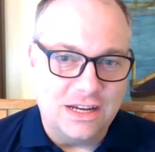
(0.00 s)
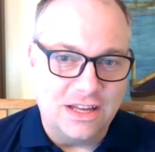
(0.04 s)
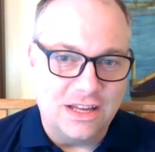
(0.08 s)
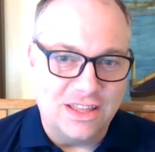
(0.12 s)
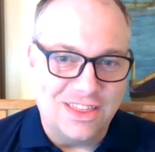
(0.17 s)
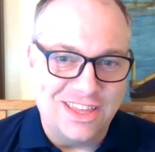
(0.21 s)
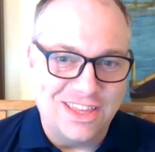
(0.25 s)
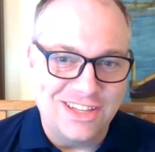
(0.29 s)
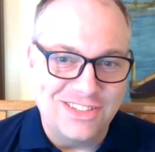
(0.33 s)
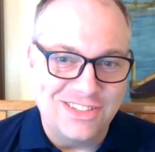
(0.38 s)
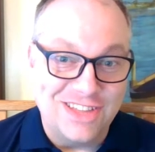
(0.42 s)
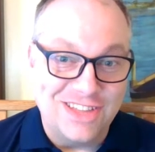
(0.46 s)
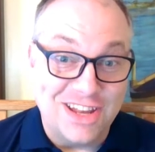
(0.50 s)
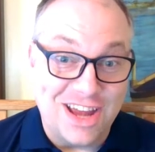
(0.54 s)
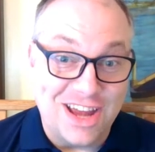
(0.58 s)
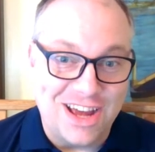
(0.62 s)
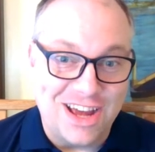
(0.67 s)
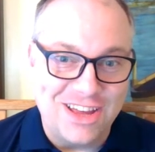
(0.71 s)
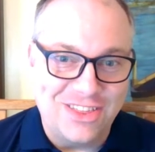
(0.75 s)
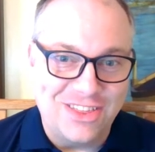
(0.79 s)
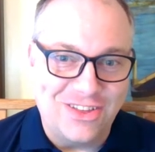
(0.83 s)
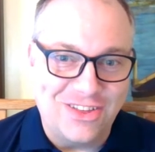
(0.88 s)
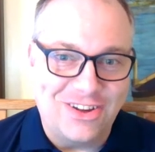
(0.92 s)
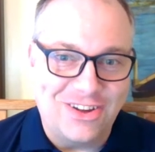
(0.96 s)
things that
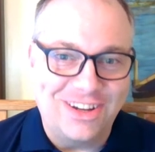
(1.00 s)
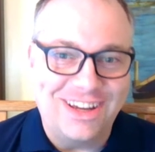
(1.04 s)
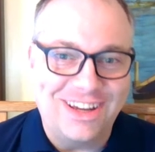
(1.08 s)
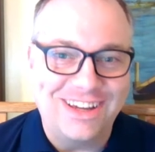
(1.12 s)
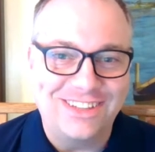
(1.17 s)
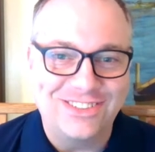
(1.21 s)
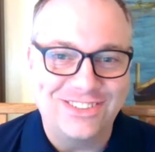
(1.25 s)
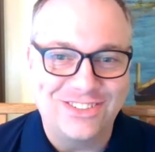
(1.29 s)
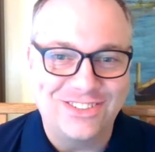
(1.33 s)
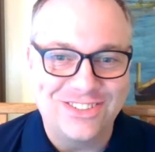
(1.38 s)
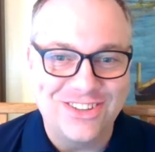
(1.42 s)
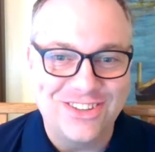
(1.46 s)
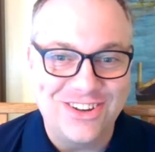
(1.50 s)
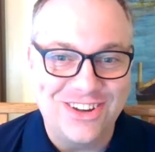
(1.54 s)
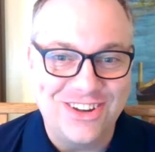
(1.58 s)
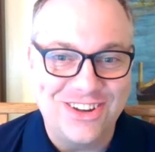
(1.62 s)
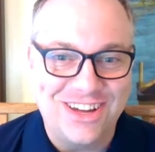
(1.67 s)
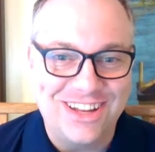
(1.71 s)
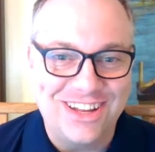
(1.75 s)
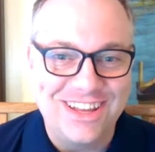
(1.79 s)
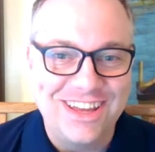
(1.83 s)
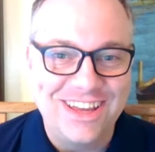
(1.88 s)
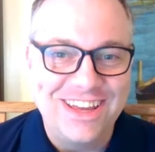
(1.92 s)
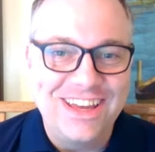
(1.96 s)
I thought I
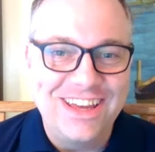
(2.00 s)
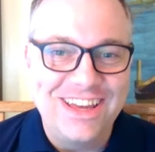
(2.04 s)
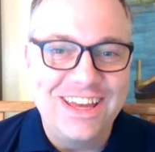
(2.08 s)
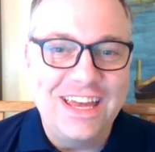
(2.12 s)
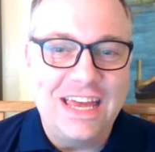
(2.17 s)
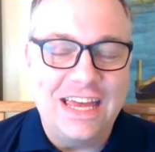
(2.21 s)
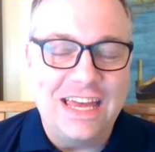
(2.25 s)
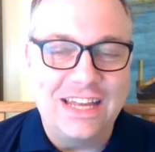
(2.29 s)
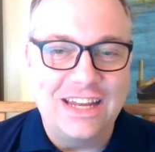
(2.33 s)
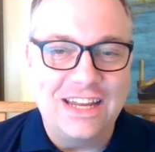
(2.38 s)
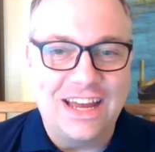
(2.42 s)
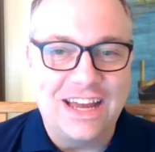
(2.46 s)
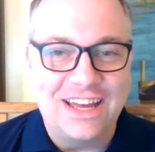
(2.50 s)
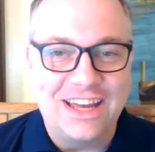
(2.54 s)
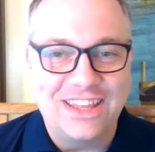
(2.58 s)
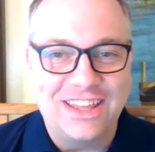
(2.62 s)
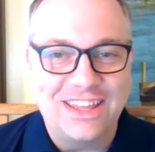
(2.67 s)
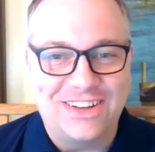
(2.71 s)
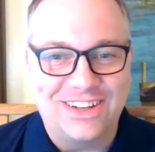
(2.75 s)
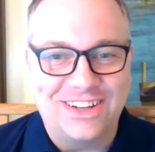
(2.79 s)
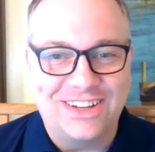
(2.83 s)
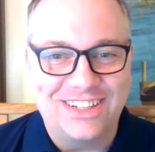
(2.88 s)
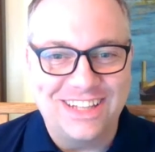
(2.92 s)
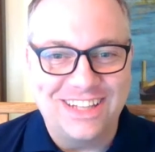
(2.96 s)
understood, and I
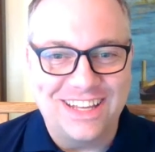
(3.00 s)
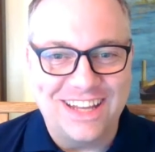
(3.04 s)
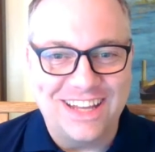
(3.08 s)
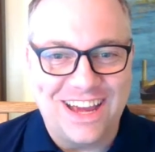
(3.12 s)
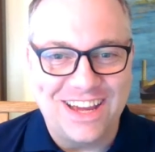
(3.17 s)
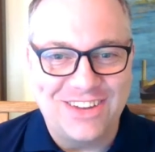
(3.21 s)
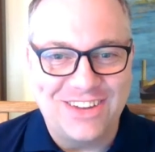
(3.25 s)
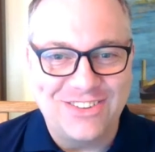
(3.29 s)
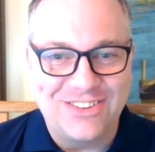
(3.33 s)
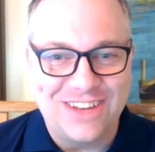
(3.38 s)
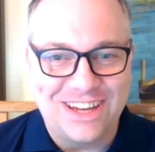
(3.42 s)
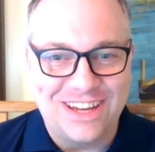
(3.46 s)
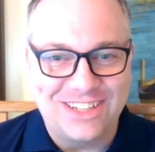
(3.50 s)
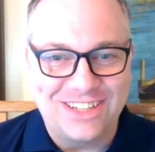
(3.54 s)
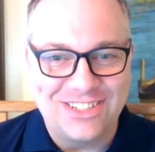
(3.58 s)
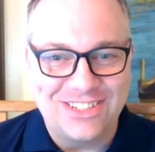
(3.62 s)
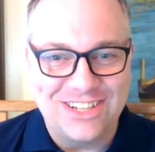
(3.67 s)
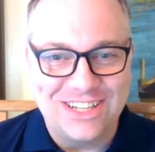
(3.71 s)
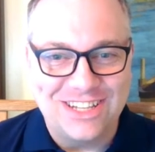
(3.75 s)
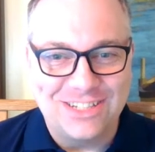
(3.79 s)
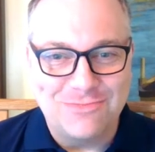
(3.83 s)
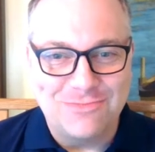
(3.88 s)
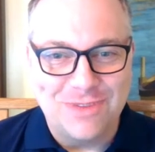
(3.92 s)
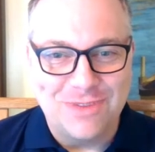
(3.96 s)
thought that I could actually
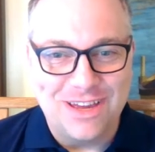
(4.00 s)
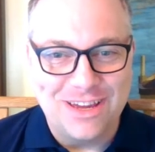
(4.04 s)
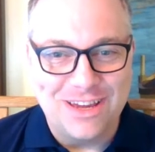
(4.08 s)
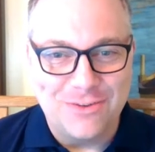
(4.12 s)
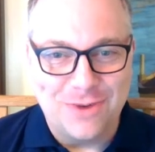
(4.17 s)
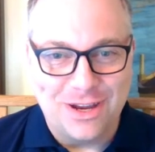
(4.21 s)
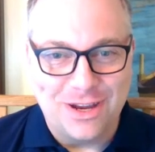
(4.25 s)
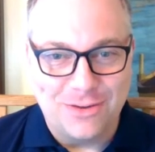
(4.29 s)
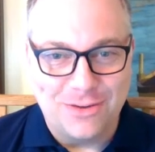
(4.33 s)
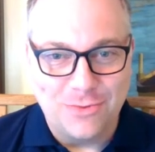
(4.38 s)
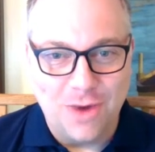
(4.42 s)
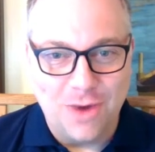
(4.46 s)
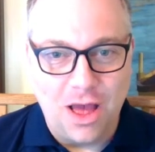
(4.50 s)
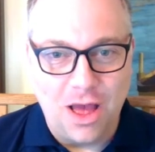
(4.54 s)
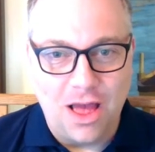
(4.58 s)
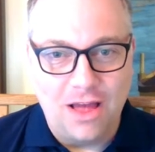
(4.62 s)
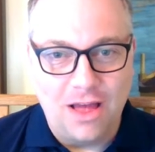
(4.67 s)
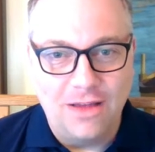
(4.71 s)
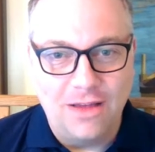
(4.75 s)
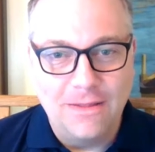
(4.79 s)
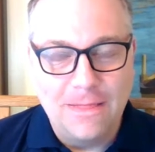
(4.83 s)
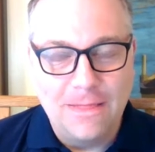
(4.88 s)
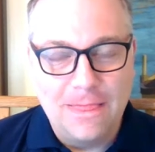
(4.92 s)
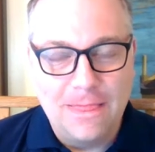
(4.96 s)
explain quite
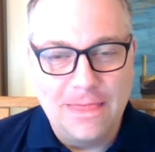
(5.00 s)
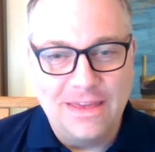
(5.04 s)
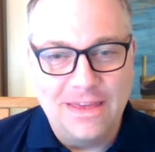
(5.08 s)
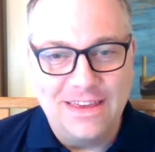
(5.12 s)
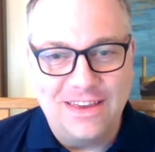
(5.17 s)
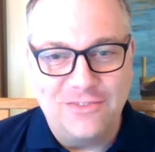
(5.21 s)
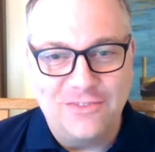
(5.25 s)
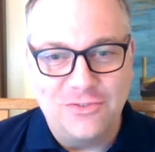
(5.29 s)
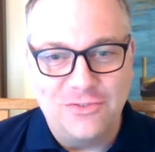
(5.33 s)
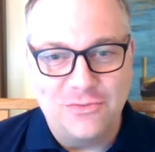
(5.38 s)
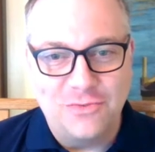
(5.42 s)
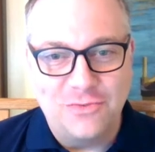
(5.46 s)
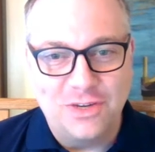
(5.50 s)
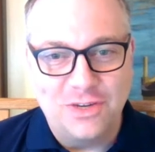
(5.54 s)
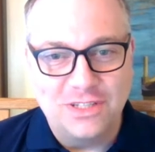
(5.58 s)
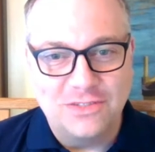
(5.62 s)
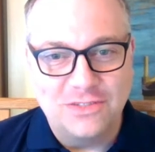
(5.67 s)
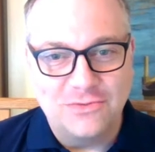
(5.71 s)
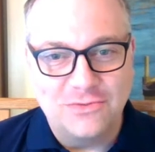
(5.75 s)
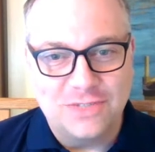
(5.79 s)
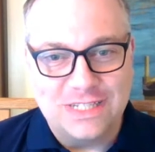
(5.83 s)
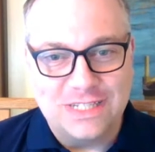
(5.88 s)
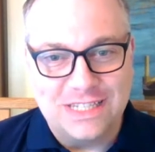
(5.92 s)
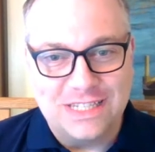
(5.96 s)
well, if it
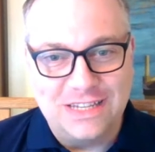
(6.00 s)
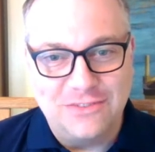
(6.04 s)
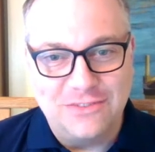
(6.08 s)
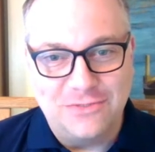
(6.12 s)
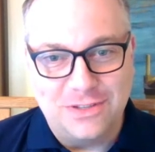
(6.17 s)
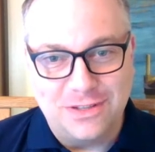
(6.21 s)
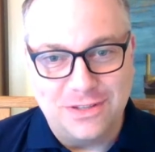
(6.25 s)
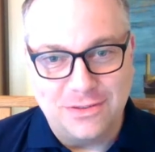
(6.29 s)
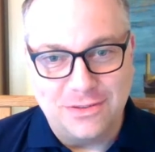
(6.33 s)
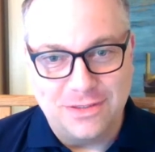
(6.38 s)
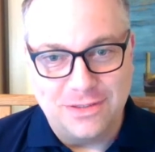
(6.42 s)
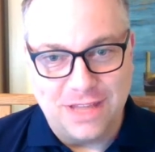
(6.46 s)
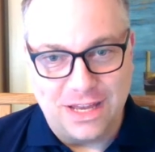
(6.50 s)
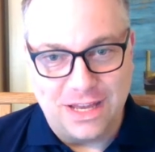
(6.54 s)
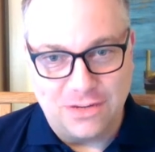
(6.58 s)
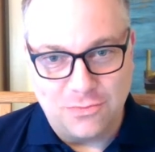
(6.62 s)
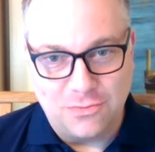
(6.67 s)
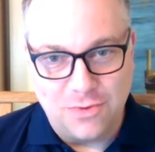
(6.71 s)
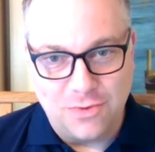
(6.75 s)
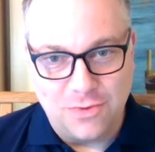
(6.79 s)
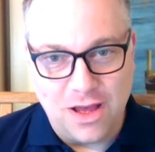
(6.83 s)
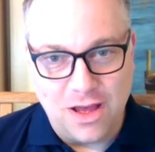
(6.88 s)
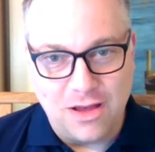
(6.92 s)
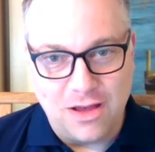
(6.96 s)
wasn't received that
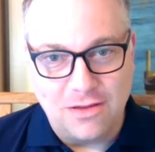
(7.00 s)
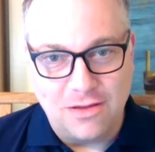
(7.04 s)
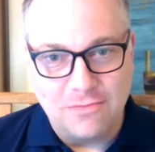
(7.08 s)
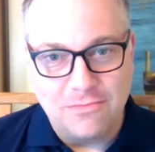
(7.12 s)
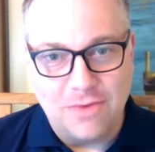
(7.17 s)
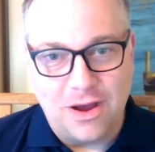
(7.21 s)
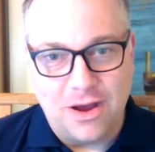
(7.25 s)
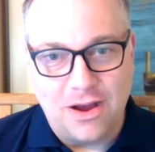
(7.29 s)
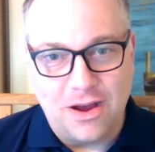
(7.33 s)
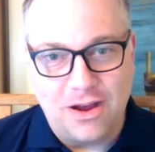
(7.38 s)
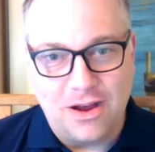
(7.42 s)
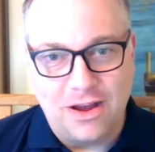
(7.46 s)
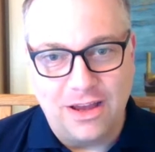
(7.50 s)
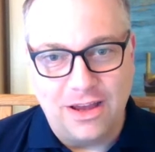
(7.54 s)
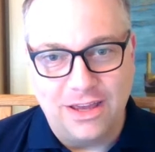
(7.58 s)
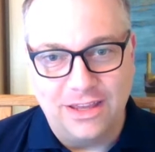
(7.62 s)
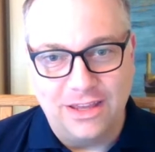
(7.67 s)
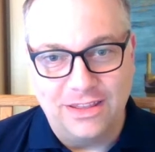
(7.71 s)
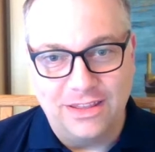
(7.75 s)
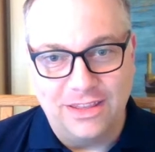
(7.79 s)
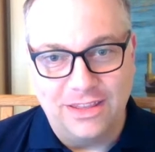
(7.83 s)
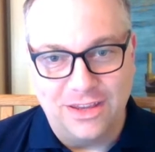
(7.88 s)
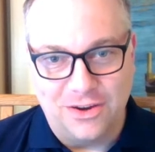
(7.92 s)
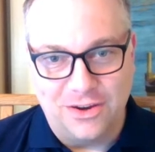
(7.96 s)
well
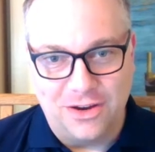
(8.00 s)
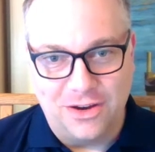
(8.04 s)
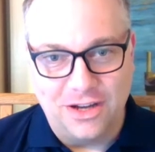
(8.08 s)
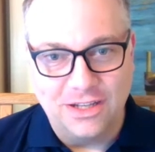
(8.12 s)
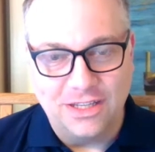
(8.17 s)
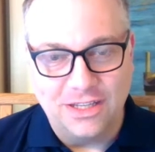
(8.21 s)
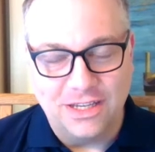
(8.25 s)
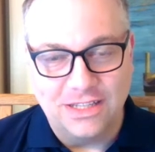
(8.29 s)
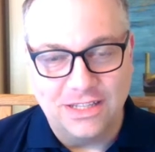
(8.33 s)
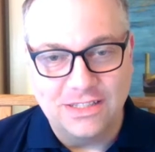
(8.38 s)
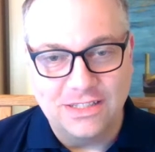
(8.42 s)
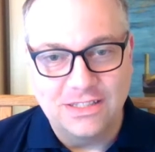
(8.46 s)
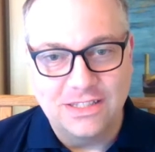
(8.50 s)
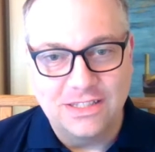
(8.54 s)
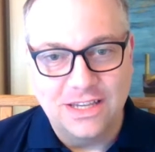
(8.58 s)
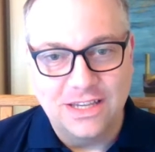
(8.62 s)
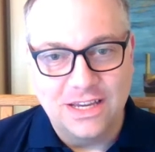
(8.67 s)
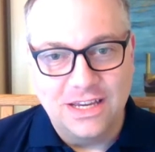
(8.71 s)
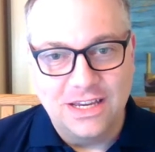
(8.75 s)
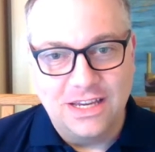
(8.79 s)
by the audience,